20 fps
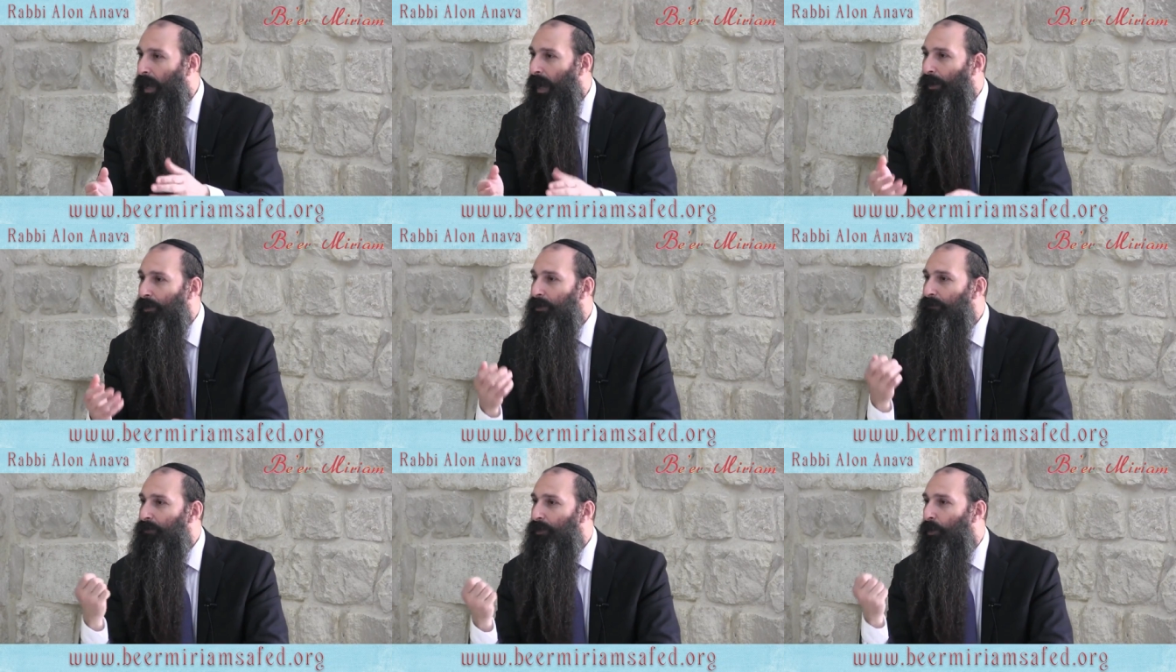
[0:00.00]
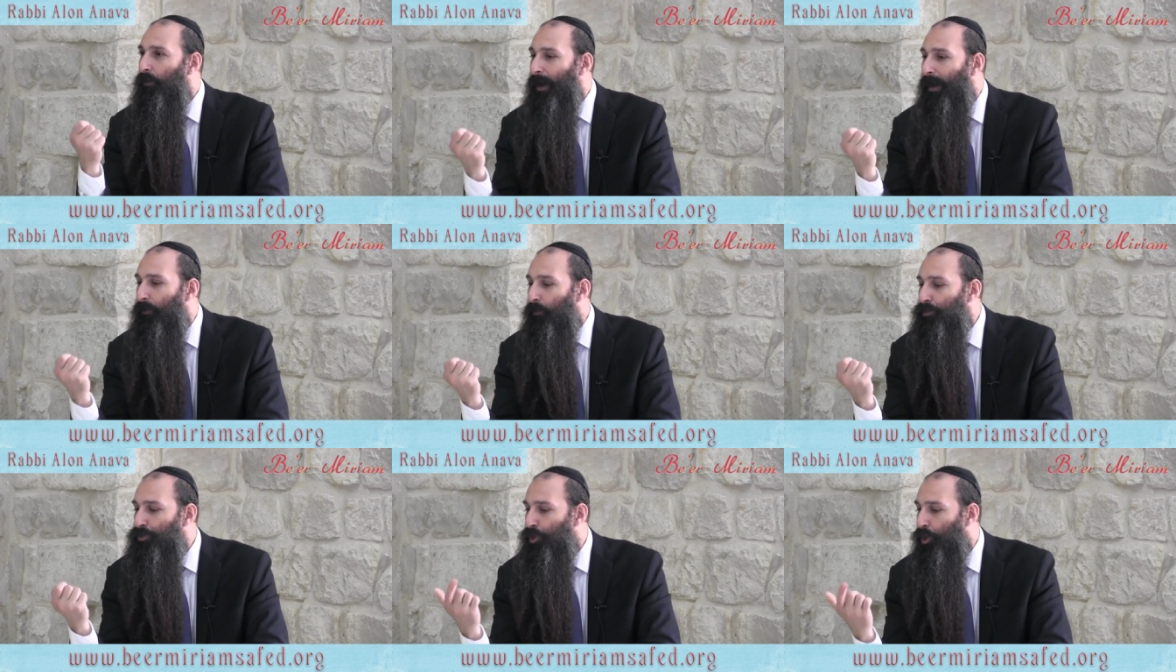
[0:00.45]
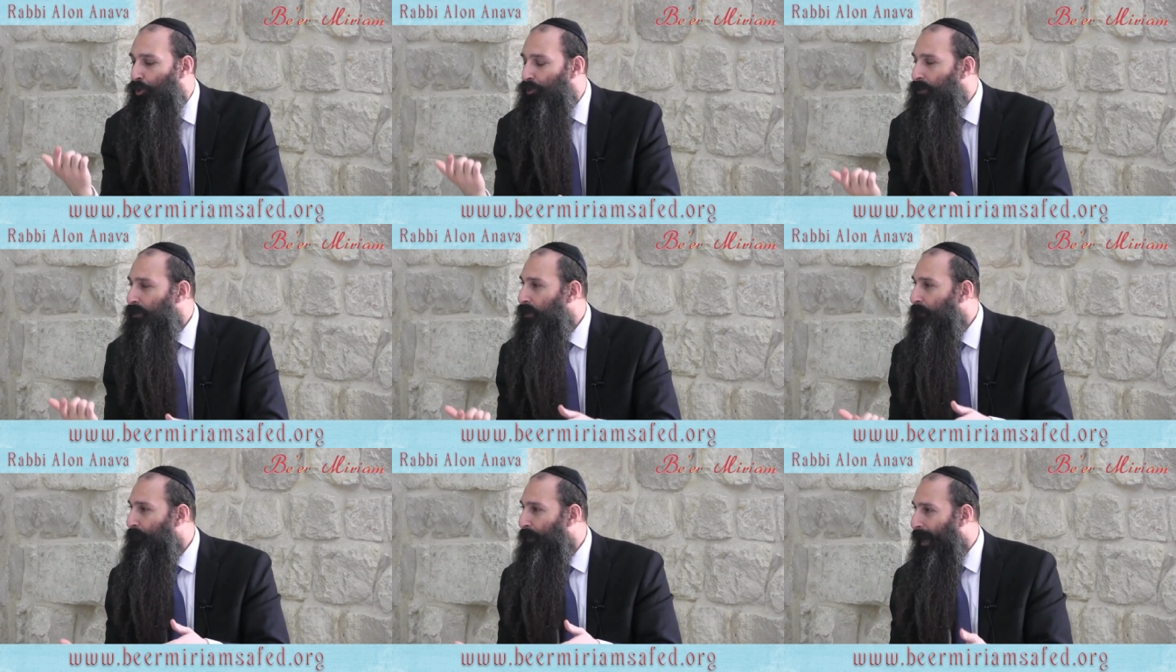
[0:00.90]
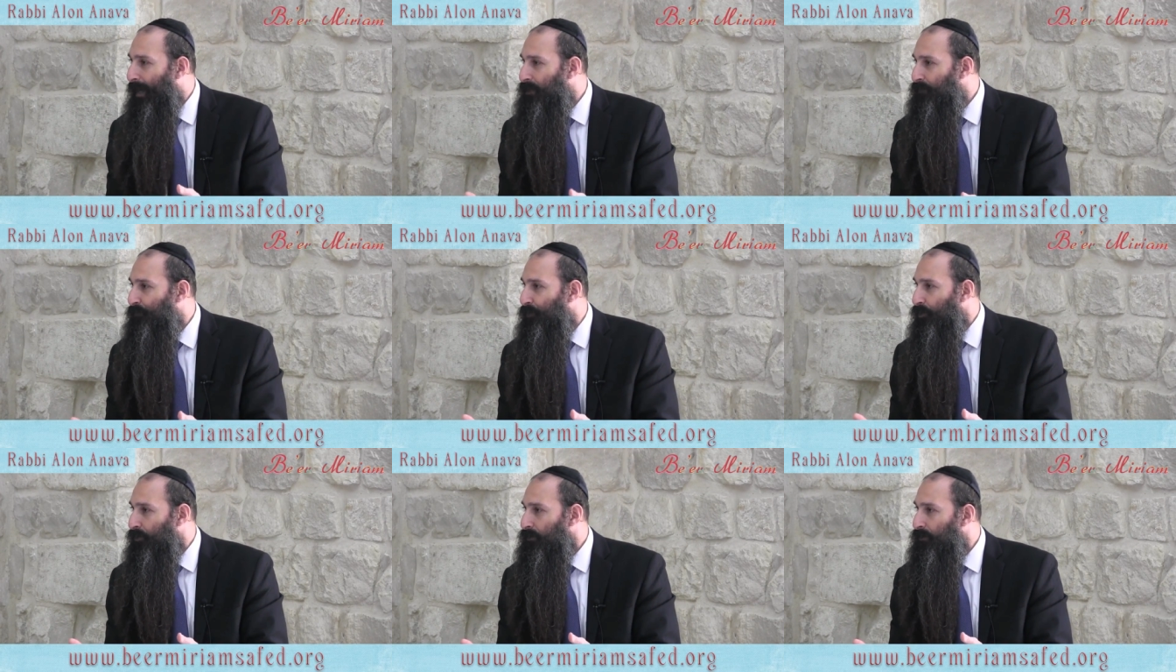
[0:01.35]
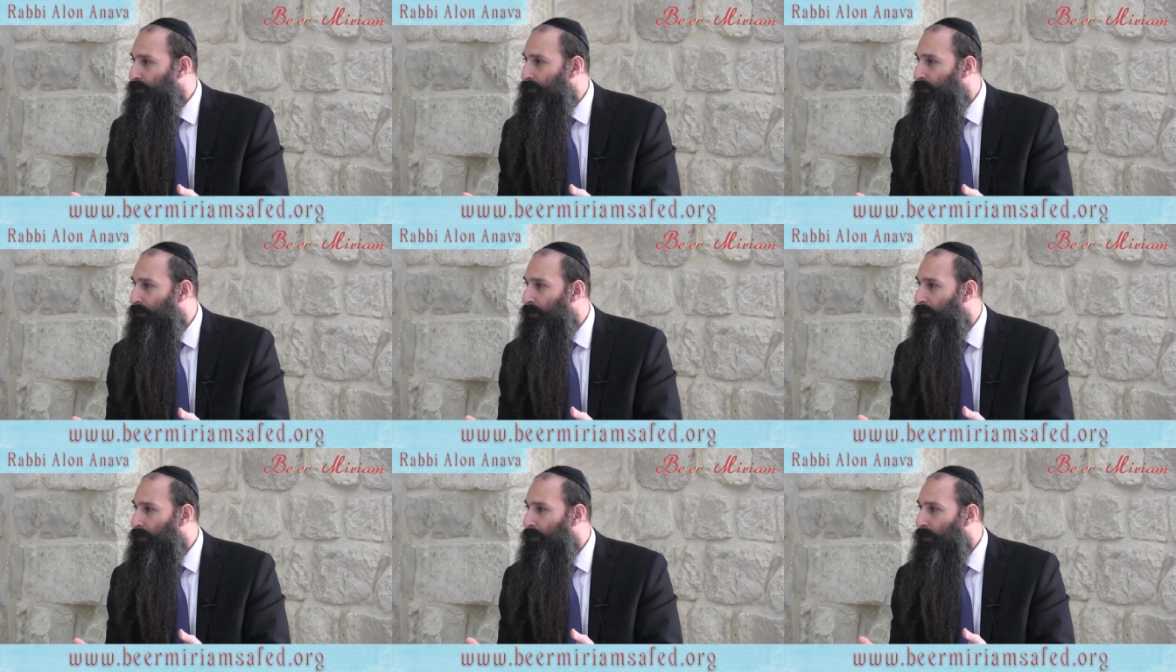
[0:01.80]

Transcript: I don't even know why I was holding the passports.